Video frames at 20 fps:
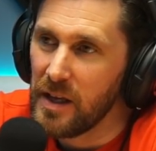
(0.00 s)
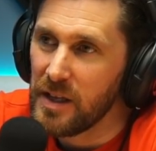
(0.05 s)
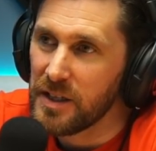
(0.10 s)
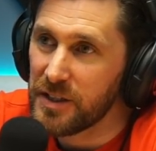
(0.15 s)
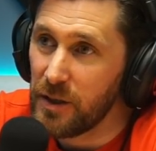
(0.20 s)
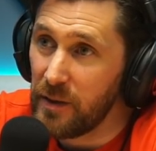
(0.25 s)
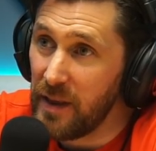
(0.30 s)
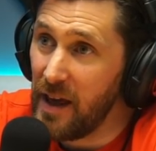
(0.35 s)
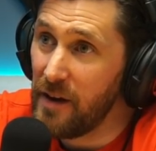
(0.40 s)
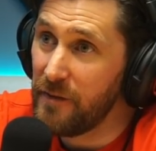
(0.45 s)

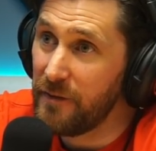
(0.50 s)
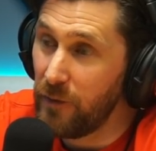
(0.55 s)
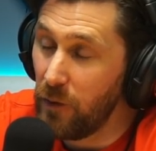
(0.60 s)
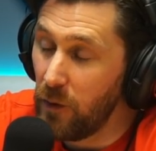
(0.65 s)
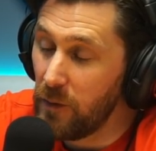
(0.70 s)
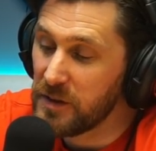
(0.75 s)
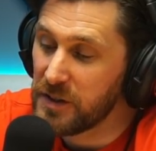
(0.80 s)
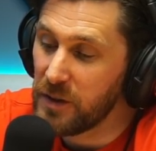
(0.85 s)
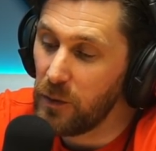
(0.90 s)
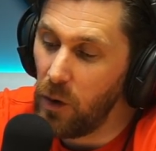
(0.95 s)
So
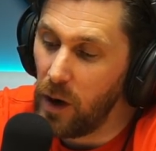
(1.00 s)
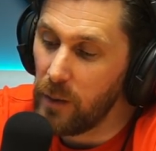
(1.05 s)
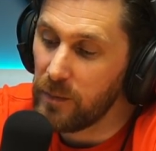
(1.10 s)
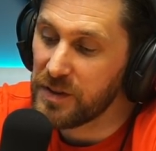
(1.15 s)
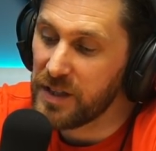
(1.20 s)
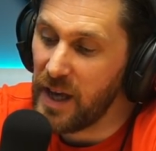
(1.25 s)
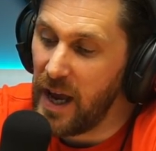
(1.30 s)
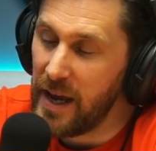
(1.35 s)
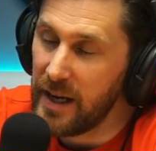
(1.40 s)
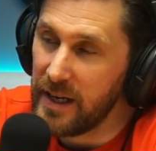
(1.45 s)
therefore, so what I'm
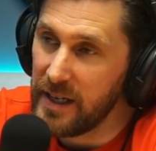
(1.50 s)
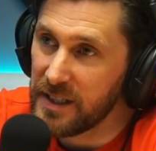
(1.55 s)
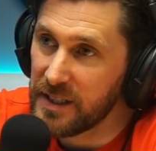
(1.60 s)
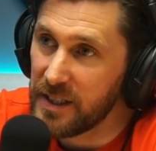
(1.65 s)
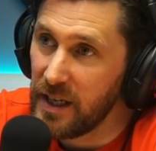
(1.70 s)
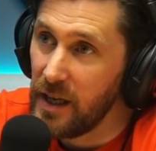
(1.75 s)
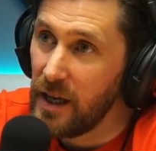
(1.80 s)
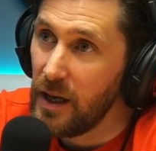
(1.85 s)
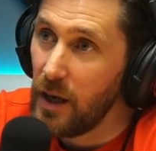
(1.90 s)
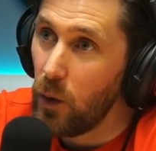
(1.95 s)
saying
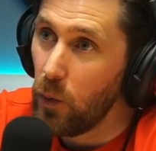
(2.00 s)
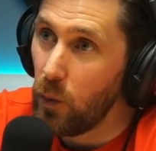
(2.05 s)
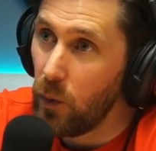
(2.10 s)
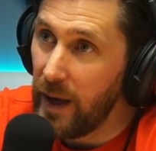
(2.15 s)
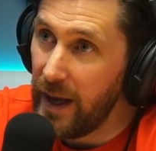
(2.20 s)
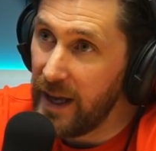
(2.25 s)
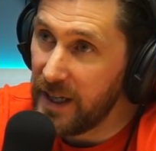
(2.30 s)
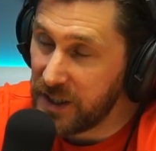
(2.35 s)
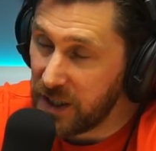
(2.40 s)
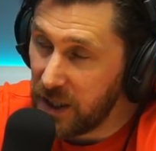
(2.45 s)
is,
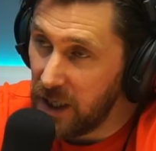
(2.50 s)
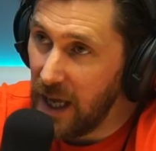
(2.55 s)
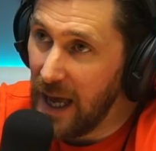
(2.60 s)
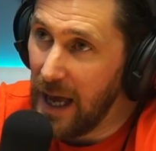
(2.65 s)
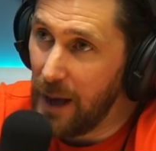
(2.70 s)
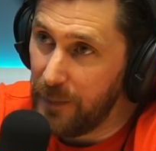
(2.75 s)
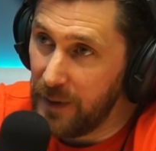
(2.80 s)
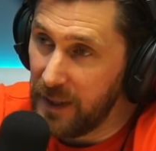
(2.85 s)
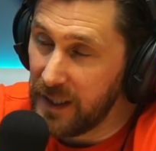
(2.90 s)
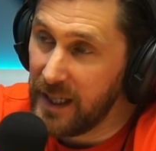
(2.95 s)
it's going to
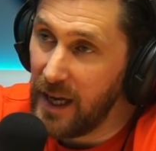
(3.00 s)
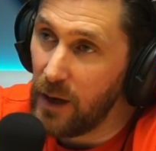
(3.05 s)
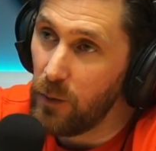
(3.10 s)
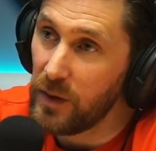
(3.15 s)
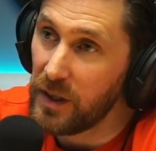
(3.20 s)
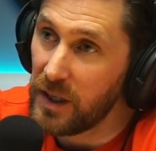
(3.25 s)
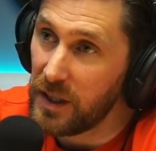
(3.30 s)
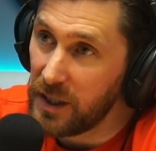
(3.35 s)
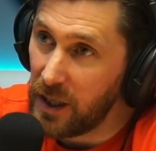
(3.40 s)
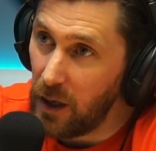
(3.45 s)
happen again.
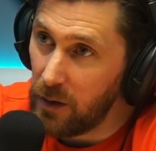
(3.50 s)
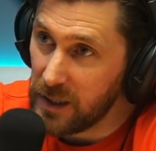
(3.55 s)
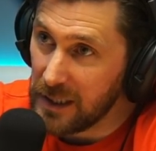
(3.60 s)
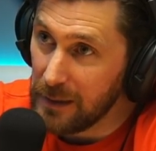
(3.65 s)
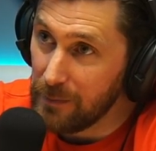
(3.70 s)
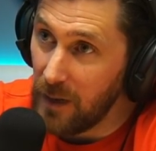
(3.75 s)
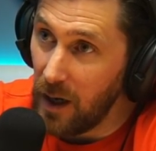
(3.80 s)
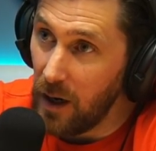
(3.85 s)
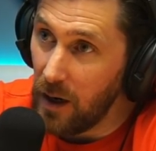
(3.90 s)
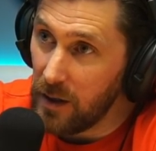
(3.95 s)
We're going to go to
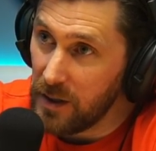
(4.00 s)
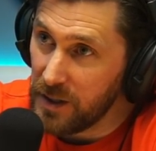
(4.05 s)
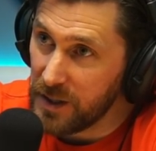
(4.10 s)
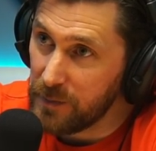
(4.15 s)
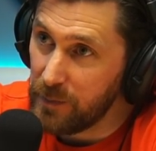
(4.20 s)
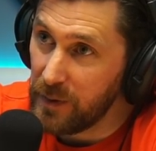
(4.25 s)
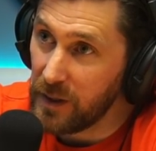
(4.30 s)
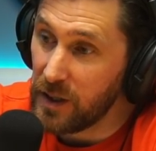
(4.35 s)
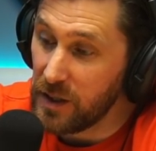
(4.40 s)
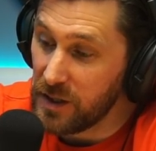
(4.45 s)
Mars
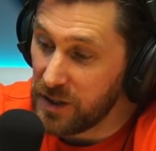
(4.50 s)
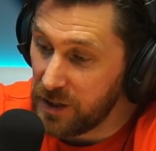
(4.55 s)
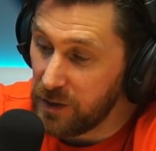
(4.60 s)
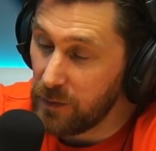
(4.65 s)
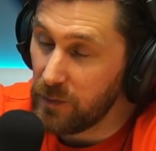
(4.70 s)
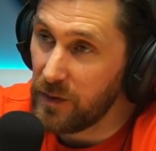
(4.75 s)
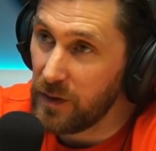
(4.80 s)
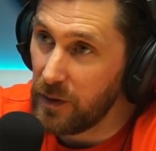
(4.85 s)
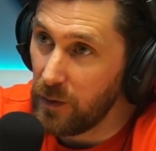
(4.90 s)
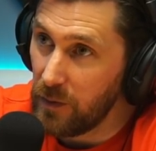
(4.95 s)
because
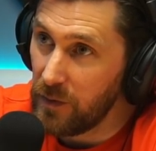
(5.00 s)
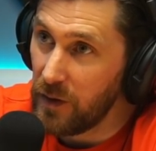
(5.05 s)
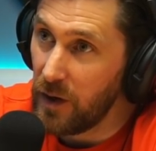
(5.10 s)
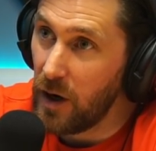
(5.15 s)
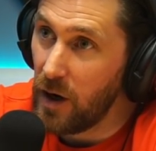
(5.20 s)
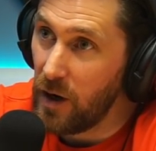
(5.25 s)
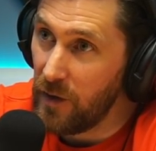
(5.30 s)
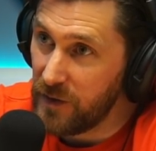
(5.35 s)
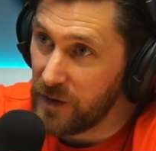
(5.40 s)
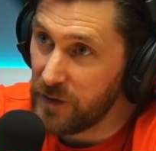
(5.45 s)
the, the the
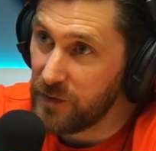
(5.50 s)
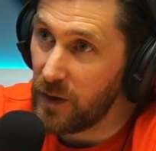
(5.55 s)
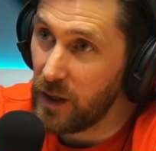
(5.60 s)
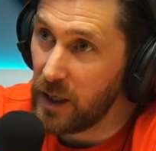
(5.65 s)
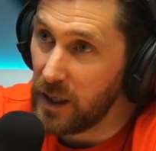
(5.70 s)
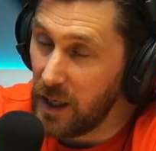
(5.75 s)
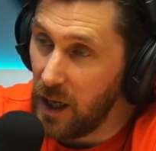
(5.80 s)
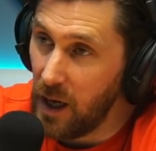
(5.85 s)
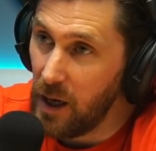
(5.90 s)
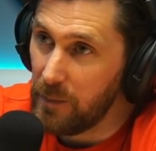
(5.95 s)
Earth is
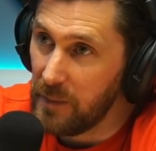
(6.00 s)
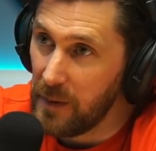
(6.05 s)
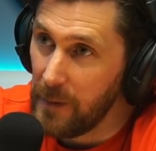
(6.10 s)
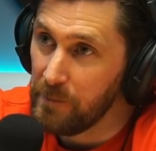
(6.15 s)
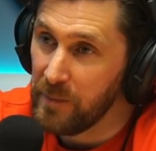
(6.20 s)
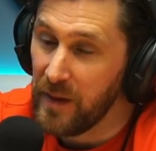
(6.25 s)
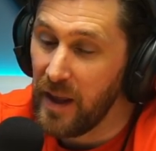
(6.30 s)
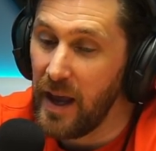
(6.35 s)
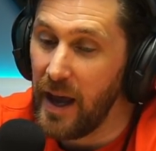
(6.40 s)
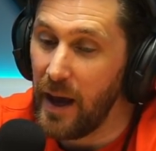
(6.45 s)
fucking up, mm.